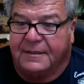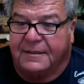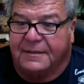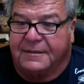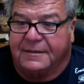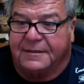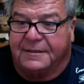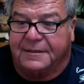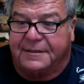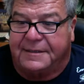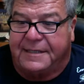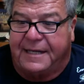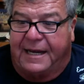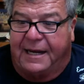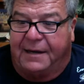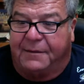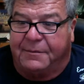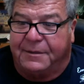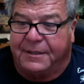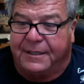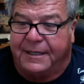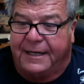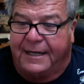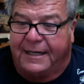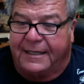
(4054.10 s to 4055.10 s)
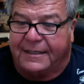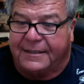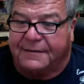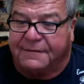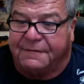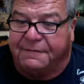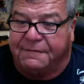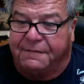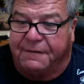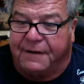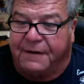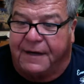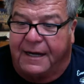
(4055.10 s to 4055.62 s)
So Tamara has
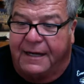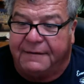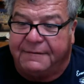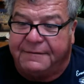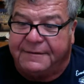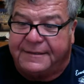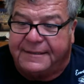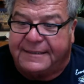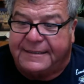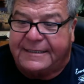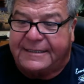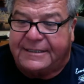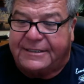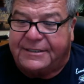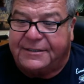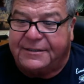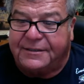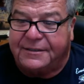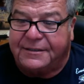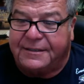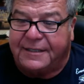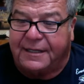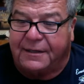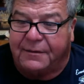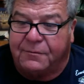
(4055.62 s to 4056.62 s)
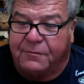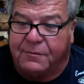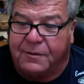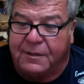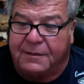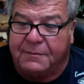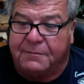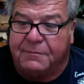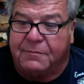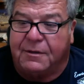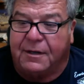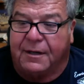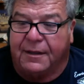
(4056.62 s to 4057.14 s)
5 sisters and
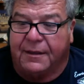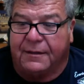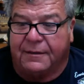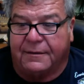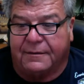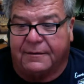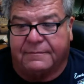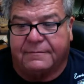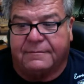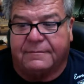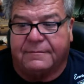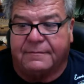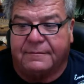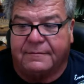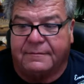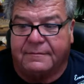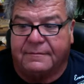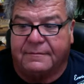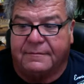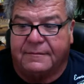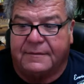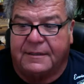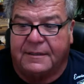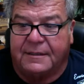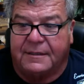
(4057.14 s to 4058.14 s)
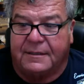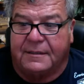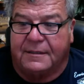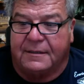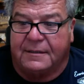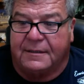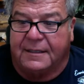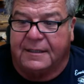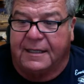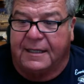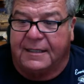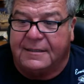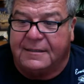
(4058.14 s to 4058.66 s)
1 brother.
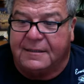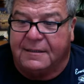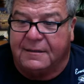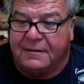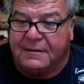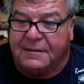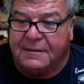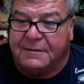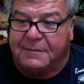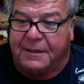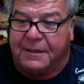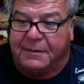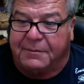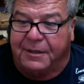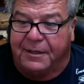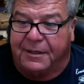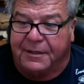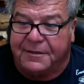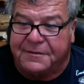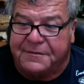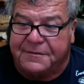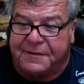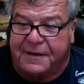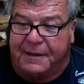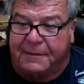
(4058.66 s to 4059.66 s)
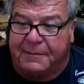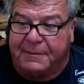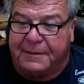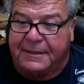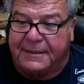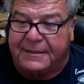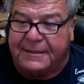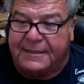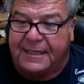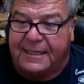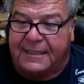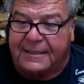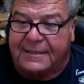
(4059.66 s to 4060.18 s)
That's close to my brother's family.
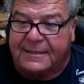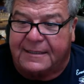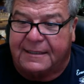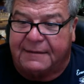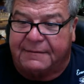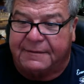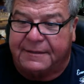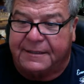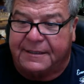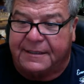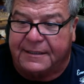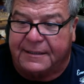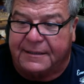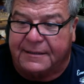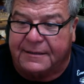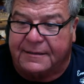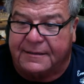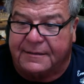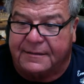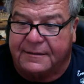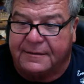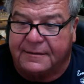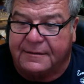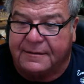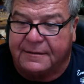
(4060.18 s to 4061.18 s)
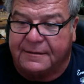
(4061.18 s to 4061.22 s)
He's got 7 kids.